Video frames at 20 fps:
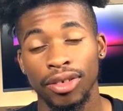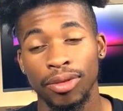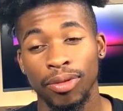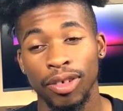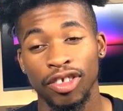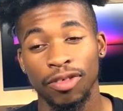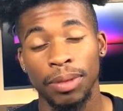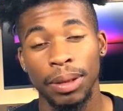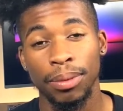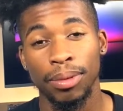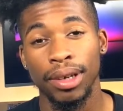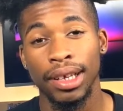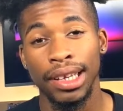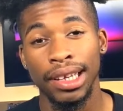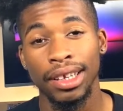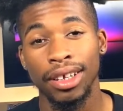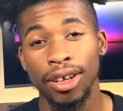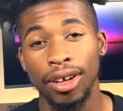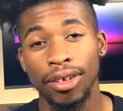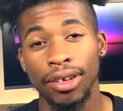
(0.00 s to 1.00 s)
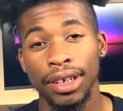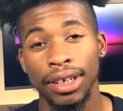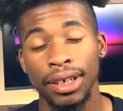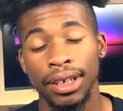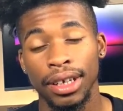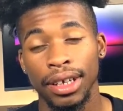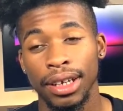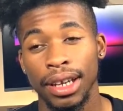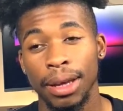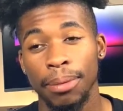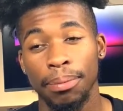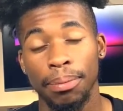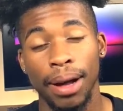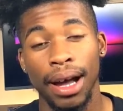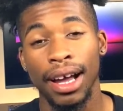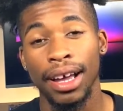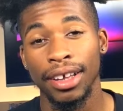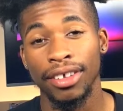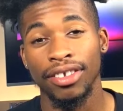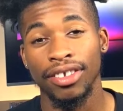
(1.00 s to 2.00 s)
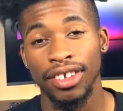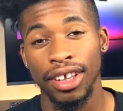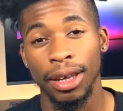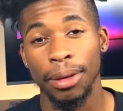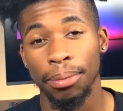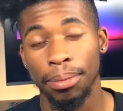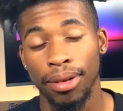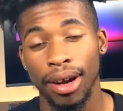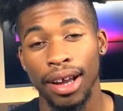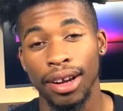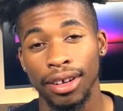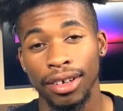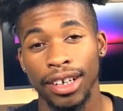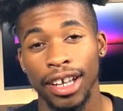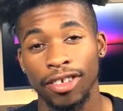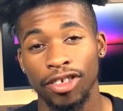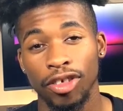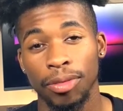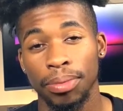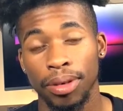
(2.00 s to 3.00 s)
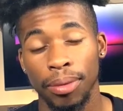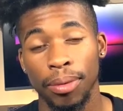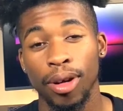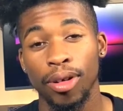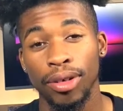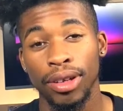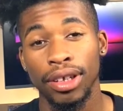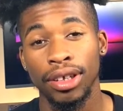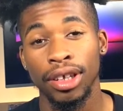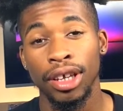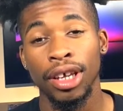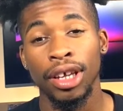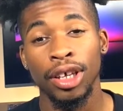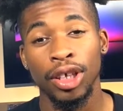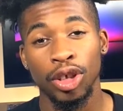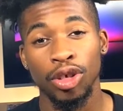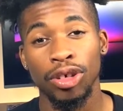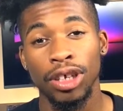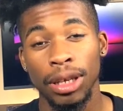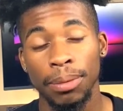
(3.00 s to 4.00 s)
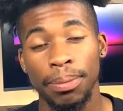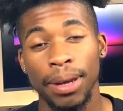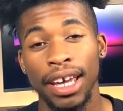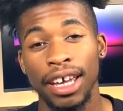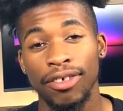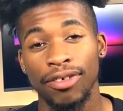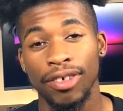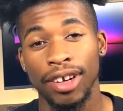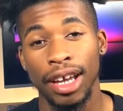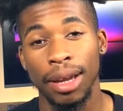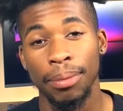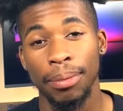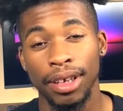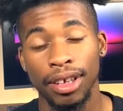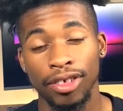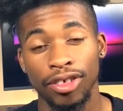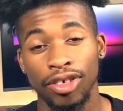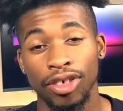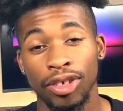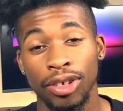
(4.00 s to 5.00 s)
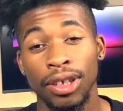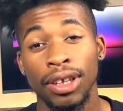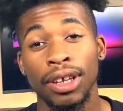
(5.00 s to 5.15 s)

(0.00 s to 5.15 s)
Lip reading: once people click on it and they buy said product that you're promoting, you get paid for that because